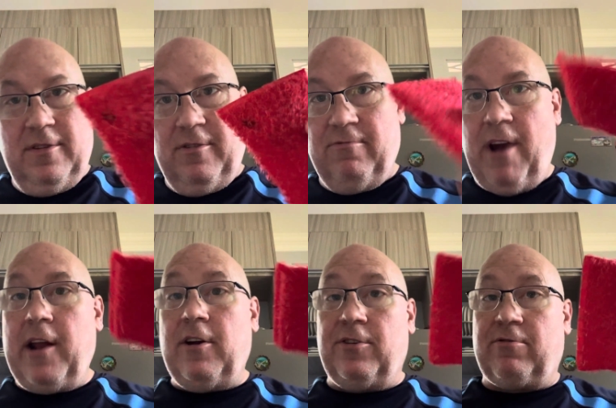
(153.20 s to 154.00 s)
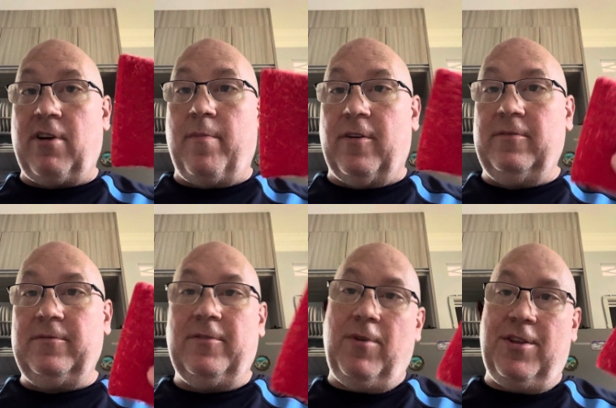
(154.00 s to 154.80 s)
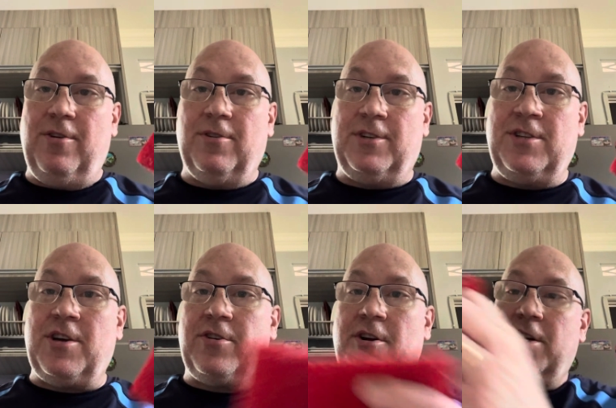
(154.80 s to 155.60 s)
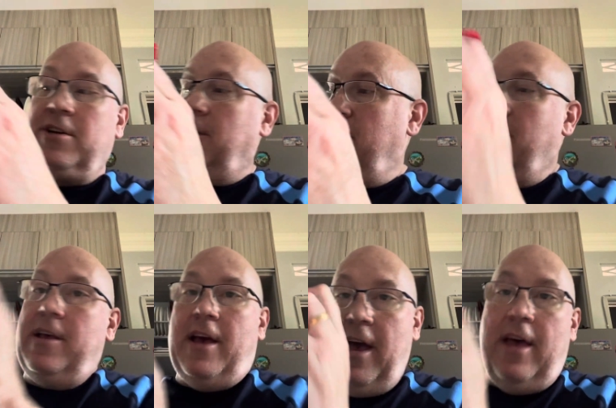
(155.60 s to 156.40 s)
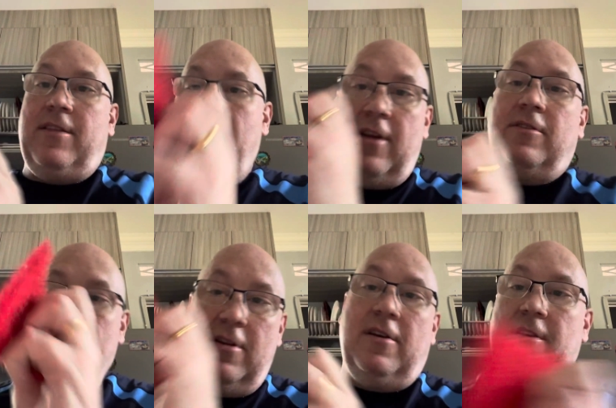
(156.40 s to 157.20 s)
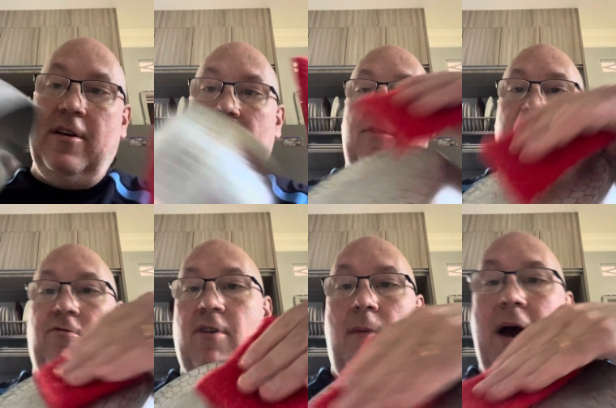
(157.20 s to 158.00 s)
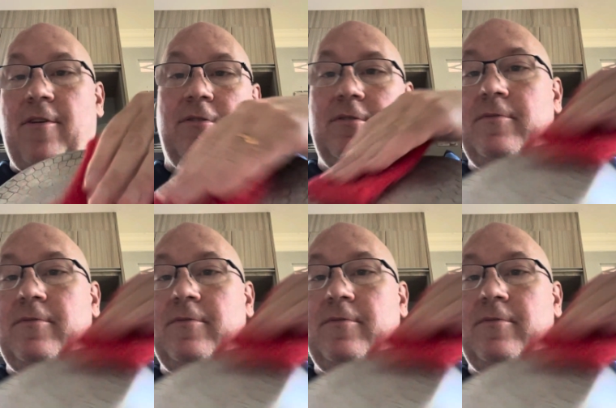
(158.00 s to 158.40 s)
regular scrubber with your dish detergent and then scrub out